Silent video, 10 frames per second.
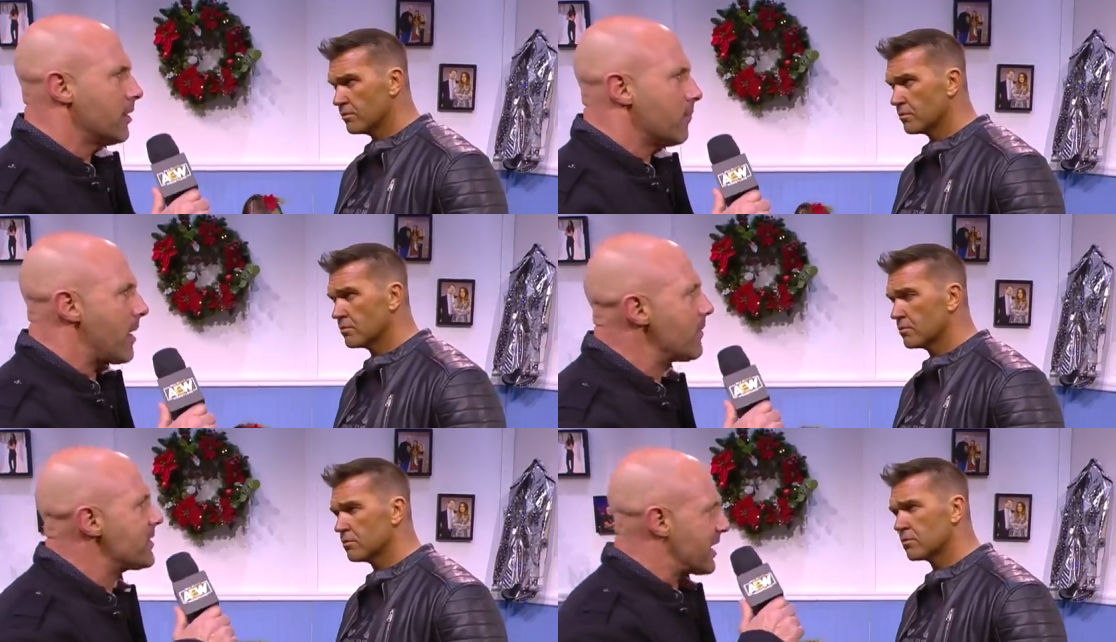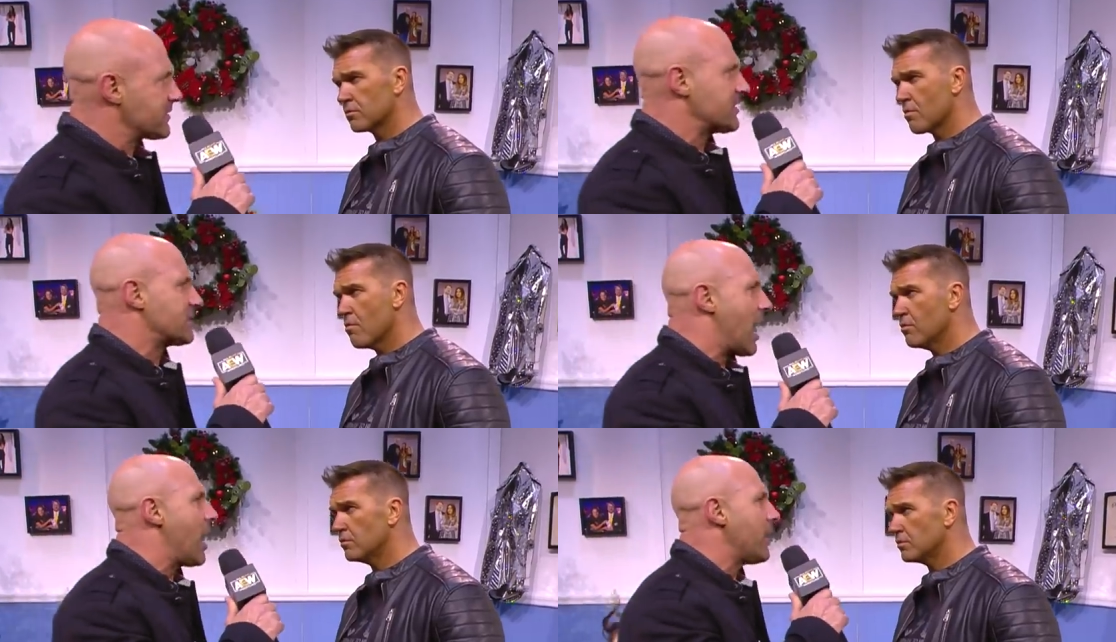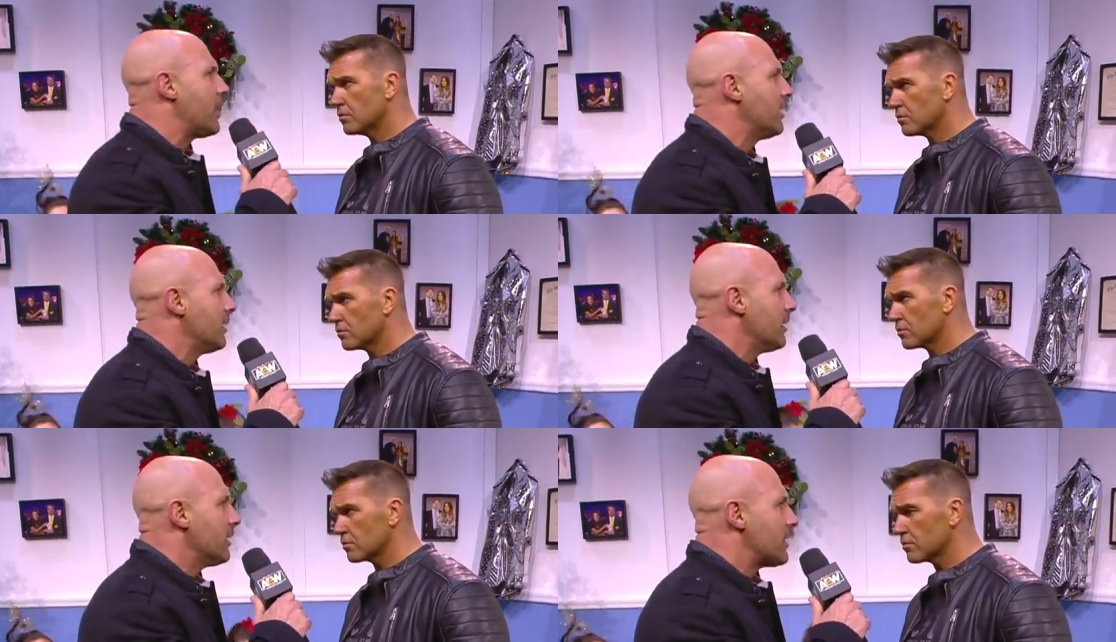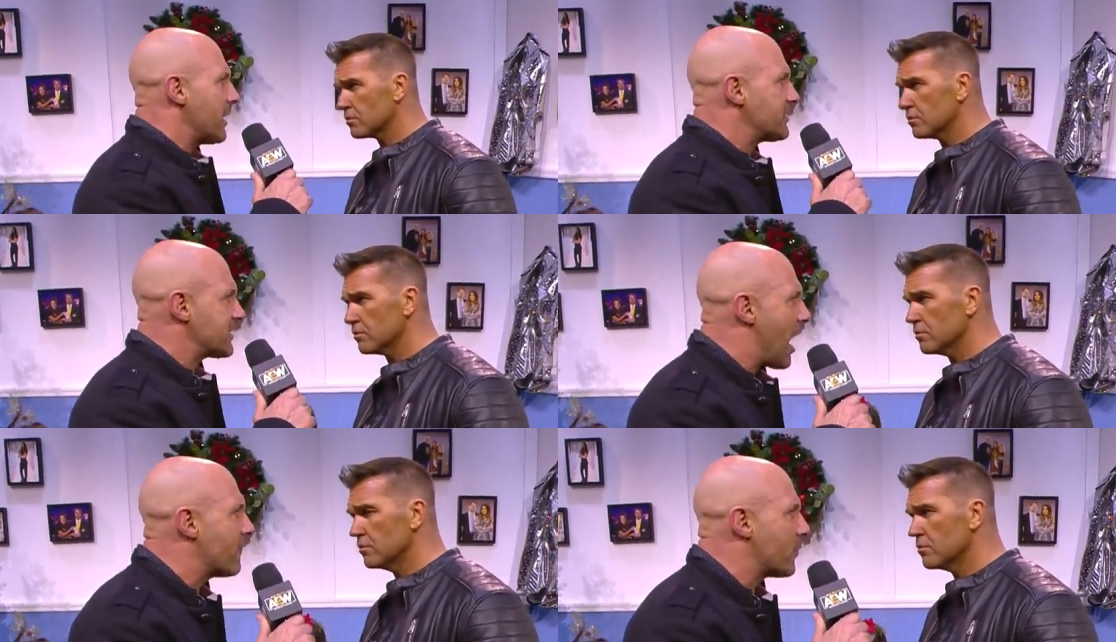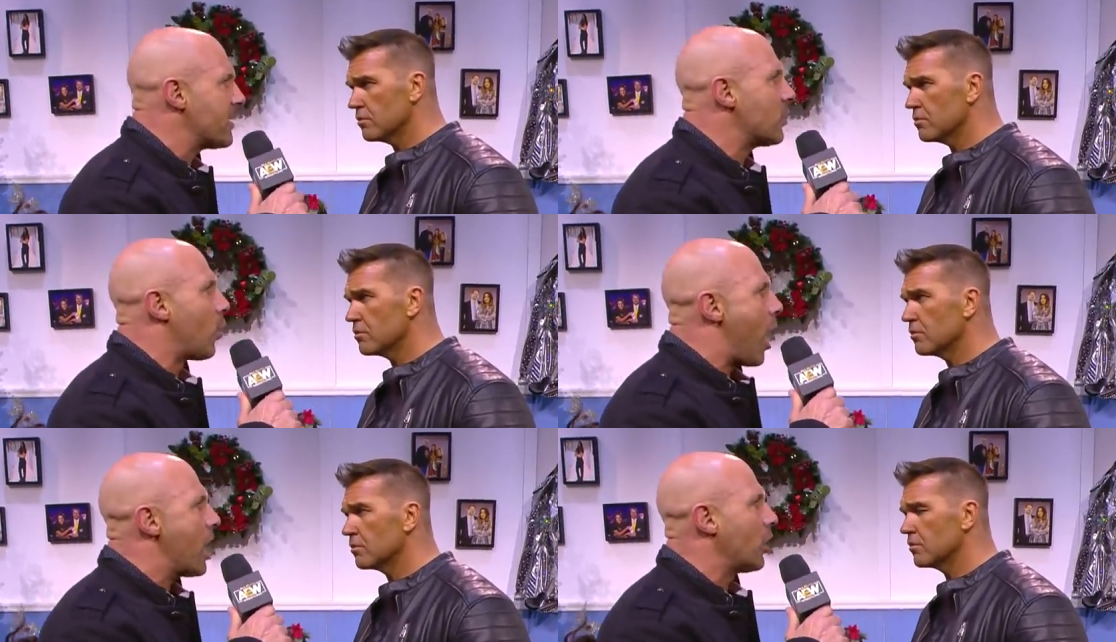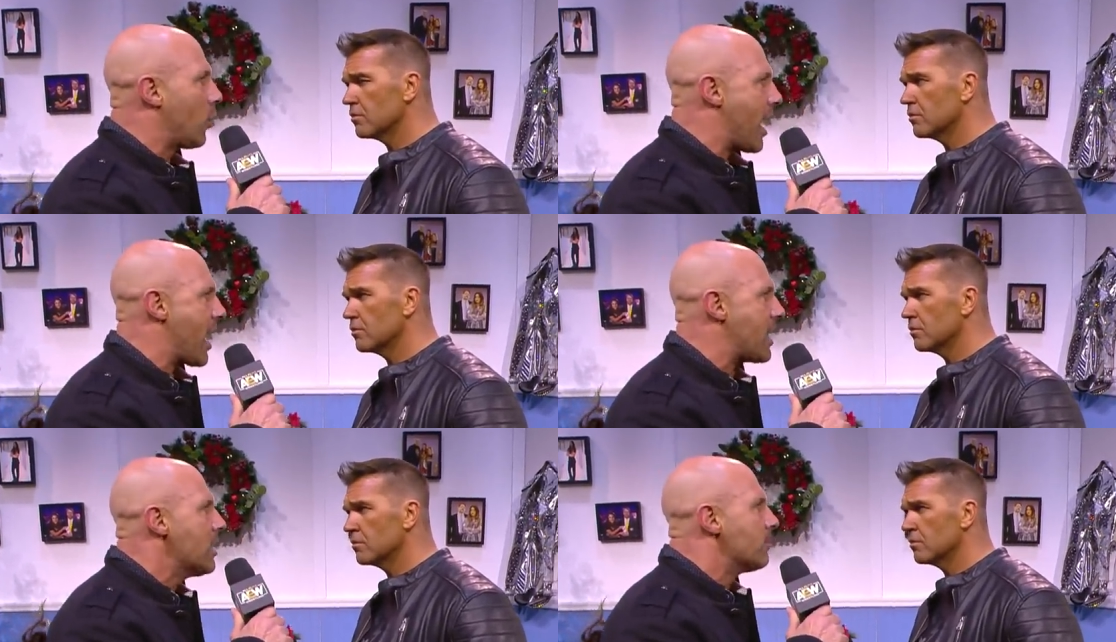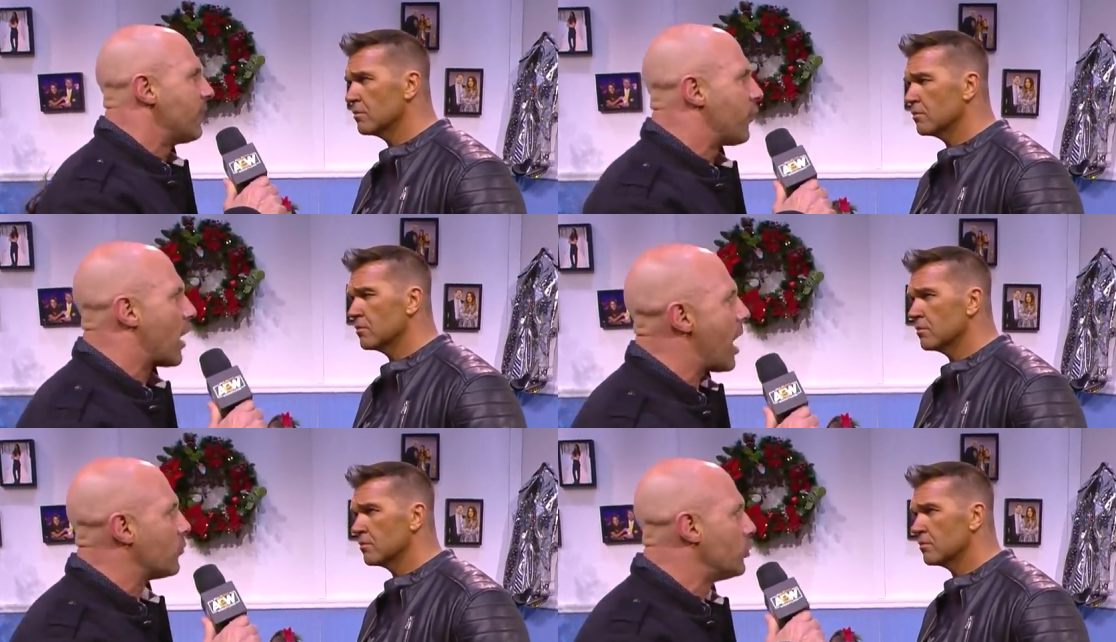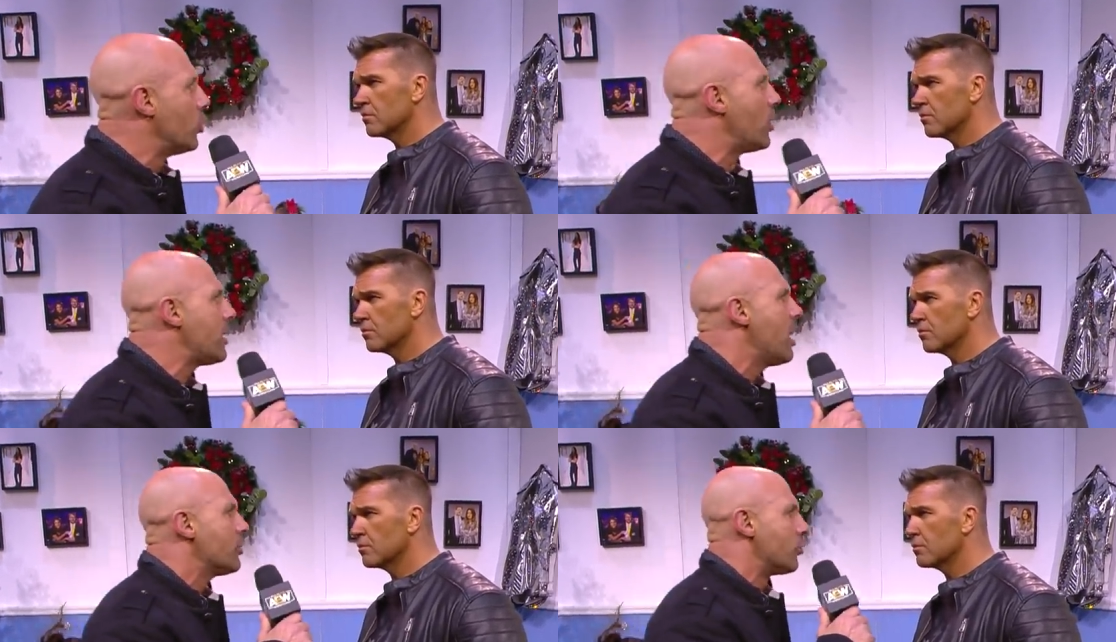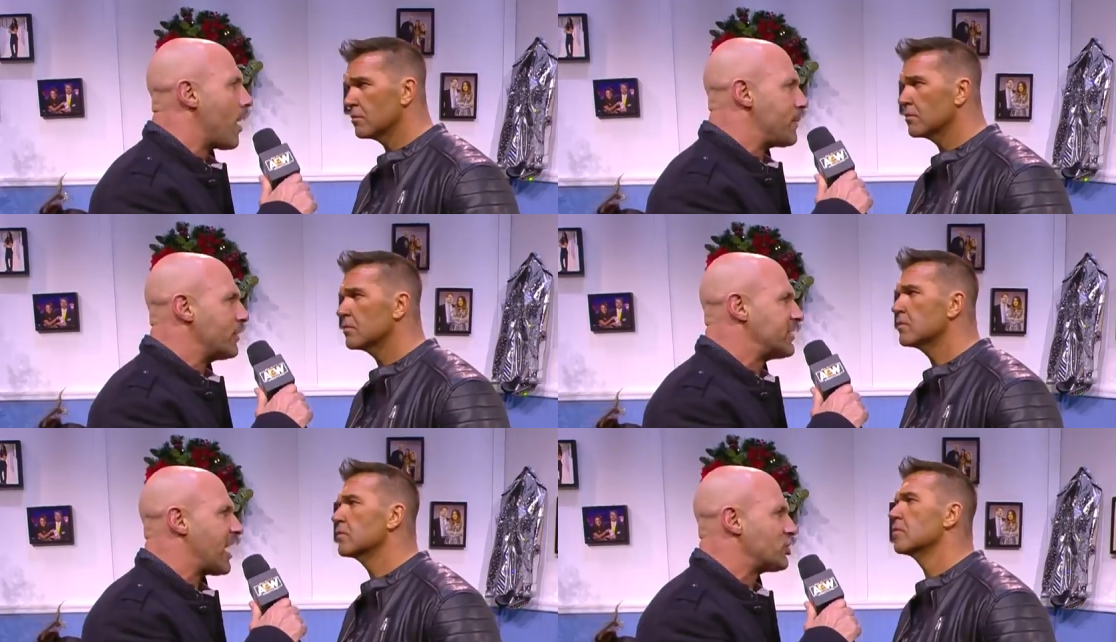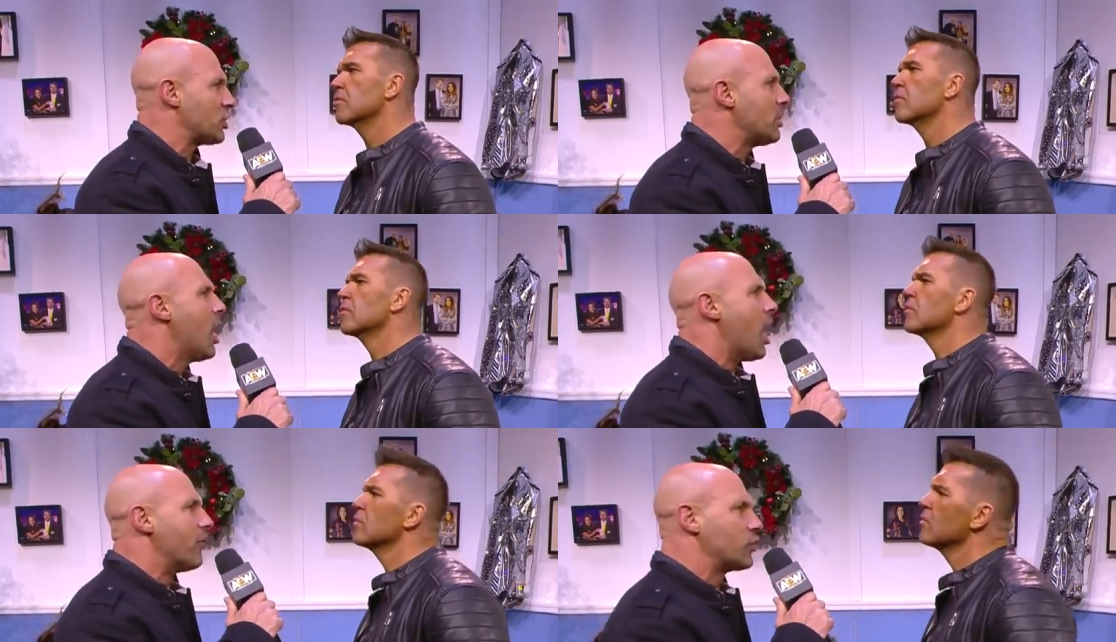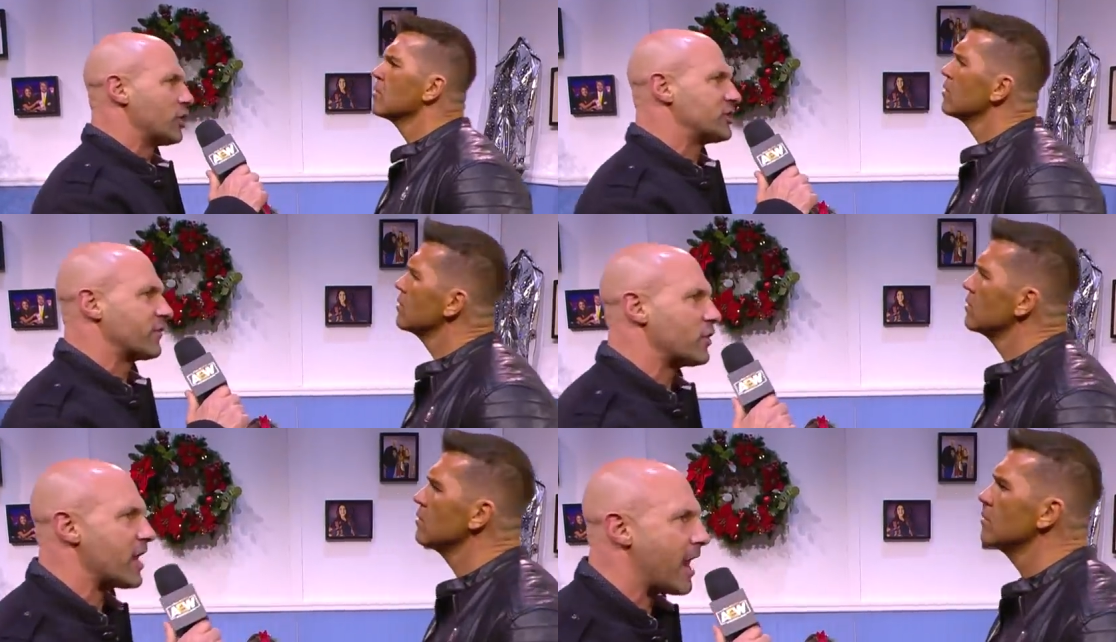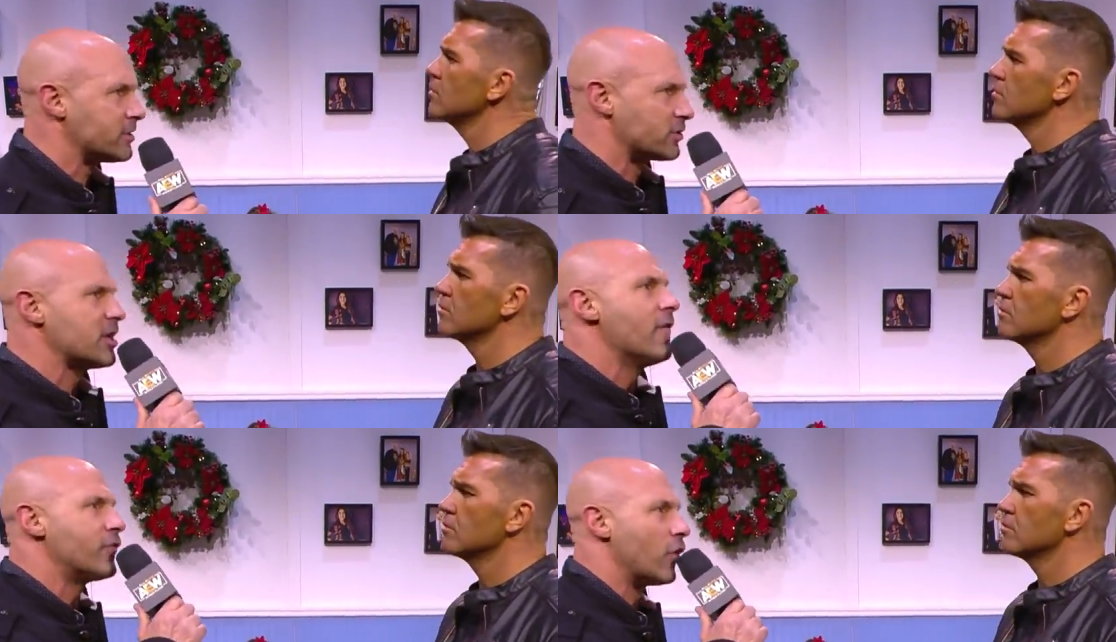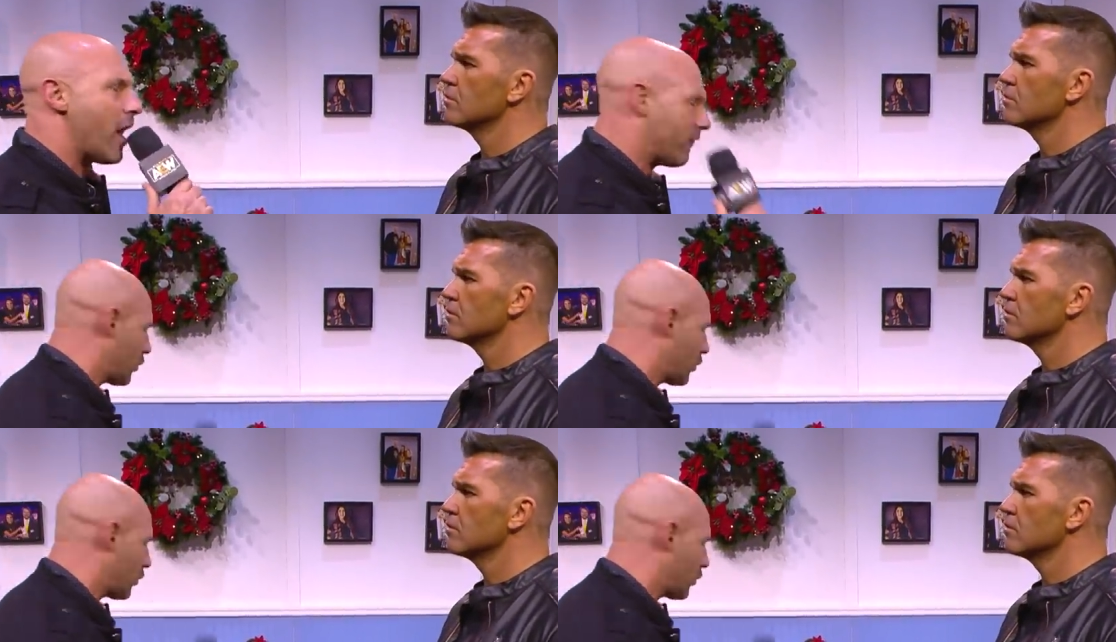Speaker 1: maybe that's a sign that it's time for me to walk away before I ruin the reputation of Christopher Daniels forever.